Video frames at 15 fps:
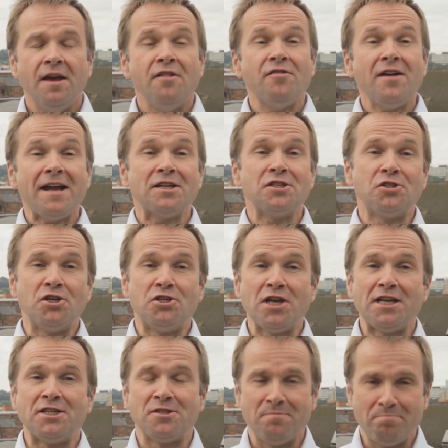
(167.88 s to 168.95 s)
Thanks to
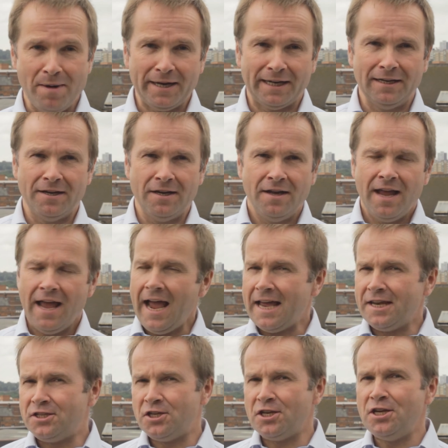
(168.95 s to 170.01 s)
Jason Butler
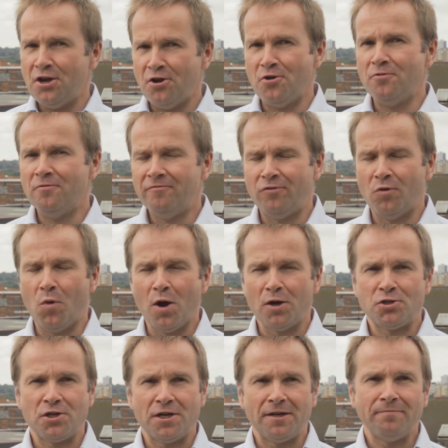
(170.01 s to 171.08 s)
and to you for
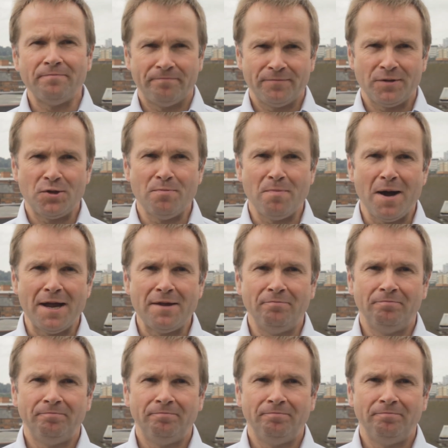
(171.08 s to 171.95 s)
watching. Goodbye.